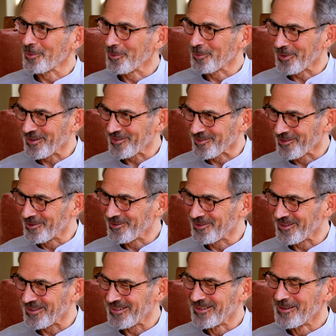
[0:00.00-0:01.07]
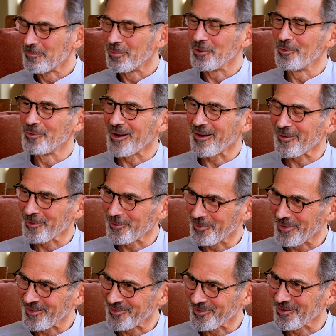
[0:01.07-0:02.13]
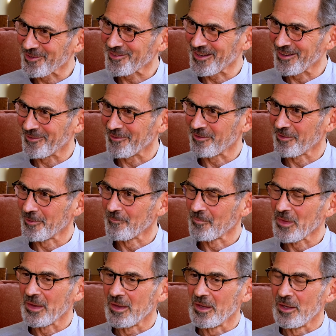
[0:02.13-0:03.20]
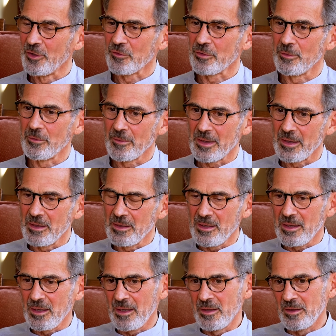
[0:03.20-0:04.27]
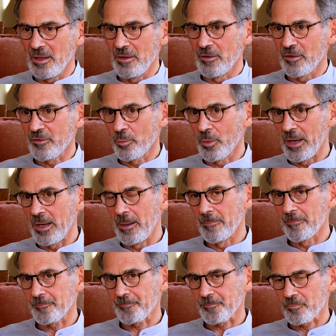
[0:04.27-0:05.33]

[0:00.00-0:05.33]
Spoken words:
always lonely, but you are always yourself. So in this way,